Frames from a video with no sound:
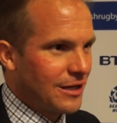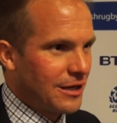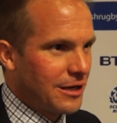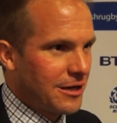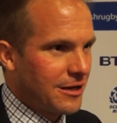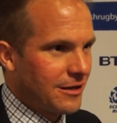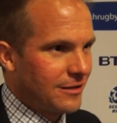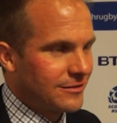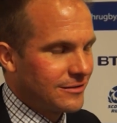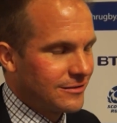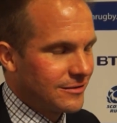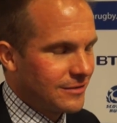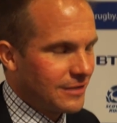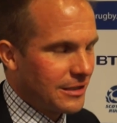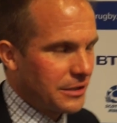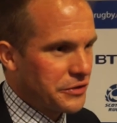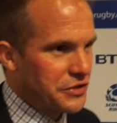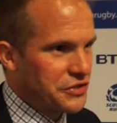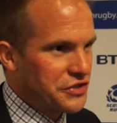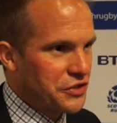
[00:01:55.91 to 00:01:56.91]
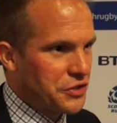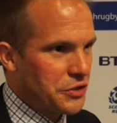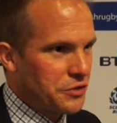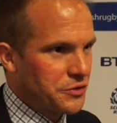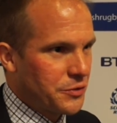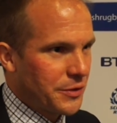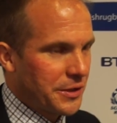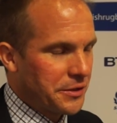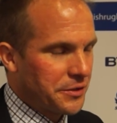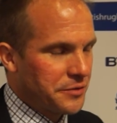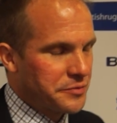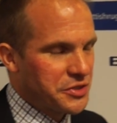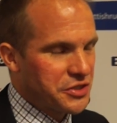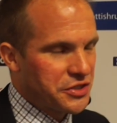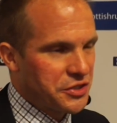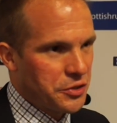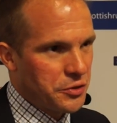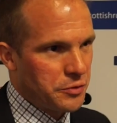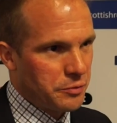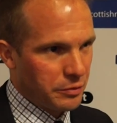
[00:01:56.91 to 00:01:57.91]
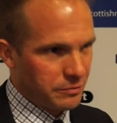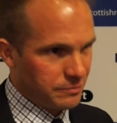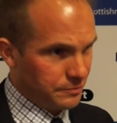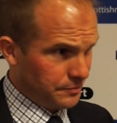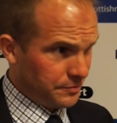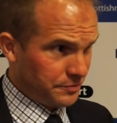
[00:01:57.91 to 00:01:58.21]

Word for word: uh, at the St Twickenham Stoop